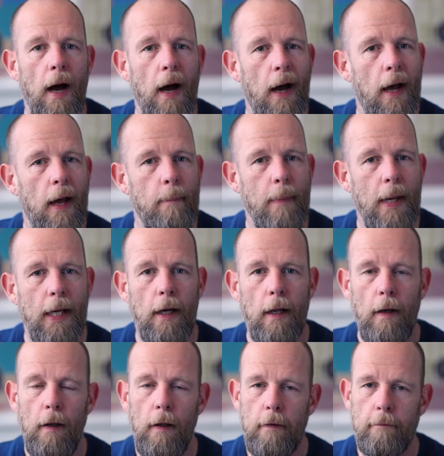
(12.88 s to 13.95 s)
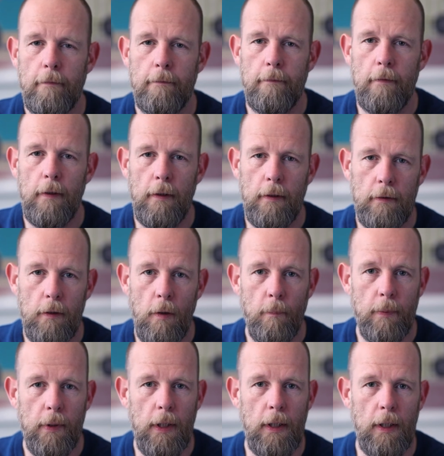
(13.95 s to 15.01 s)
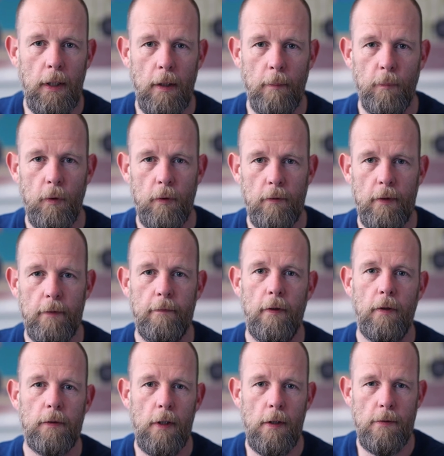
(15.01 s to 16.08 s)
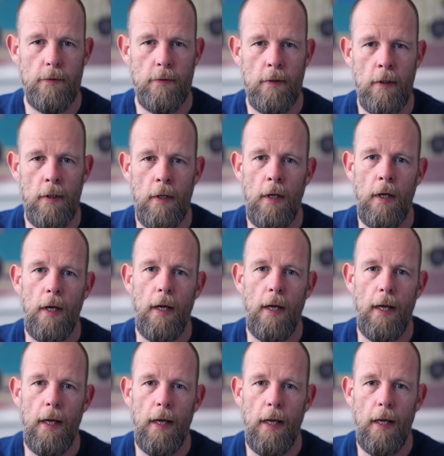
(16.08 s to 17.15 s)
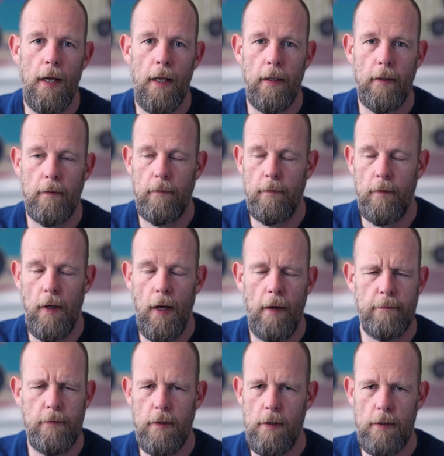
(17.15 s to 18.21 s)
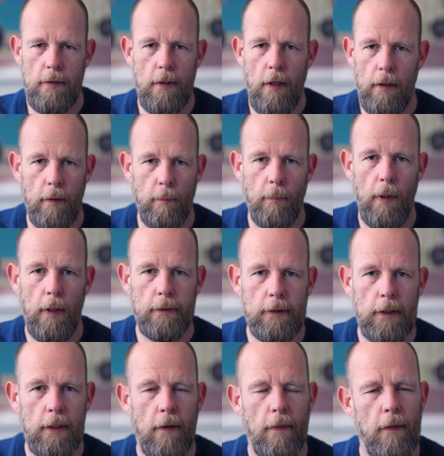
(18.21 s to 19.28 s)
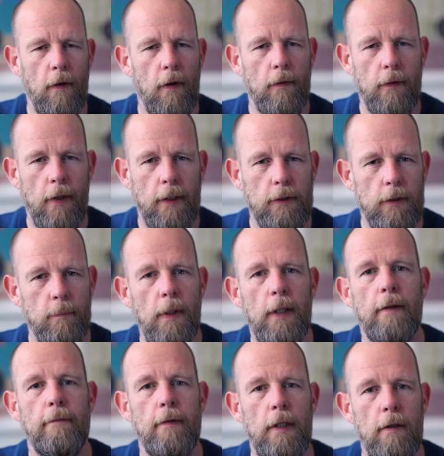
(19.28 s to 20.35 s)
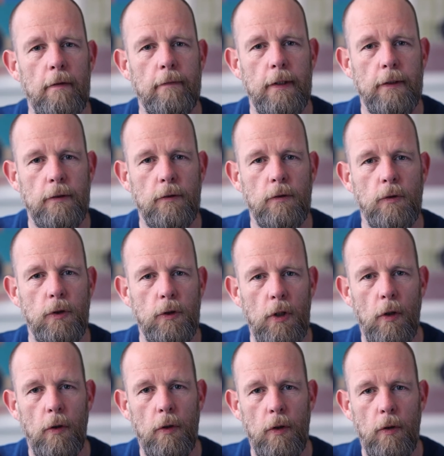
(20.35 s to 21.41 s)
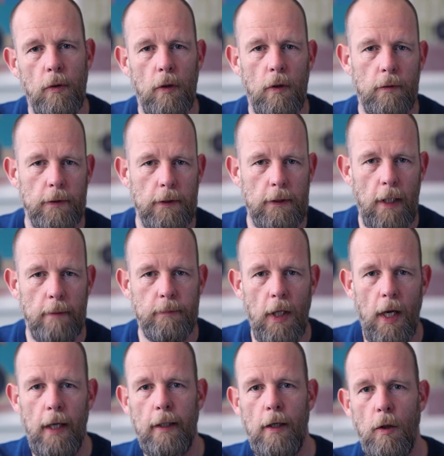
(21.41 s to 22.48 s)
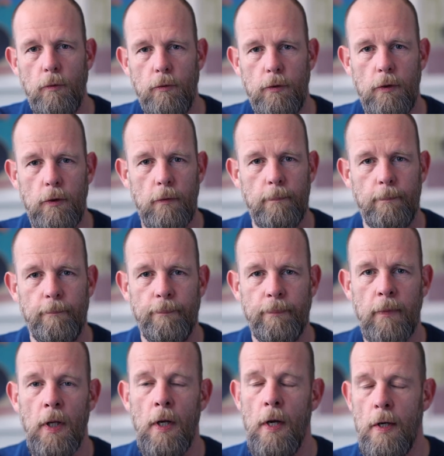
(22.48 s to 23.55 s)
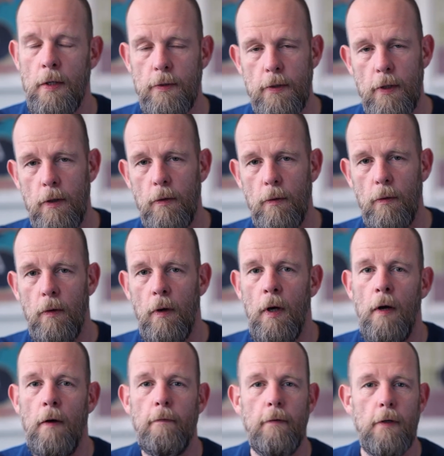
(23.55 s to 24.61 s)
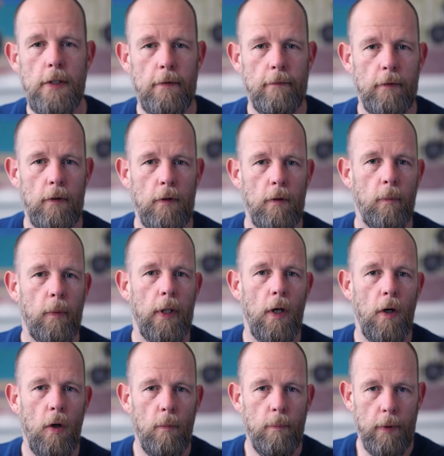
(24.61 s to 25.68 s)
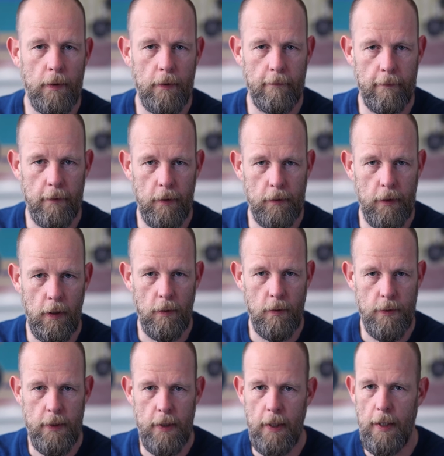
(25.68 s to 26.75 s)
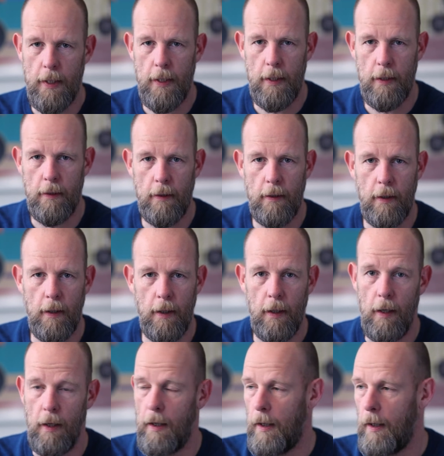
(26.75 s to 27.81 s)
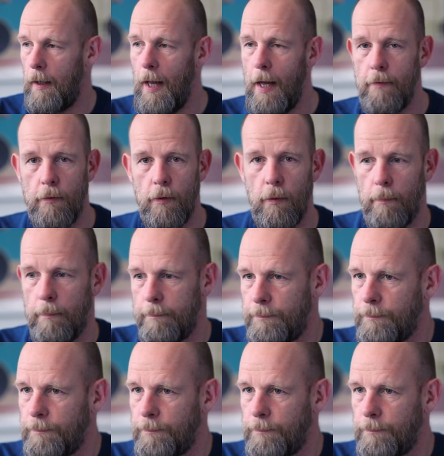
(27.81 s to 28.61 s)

I make a lot of company portrait photos, and I've just done a bunch, and I thought I should make a video of this to show you all the steps I go through. So first of all, we open the photos in Lightroom.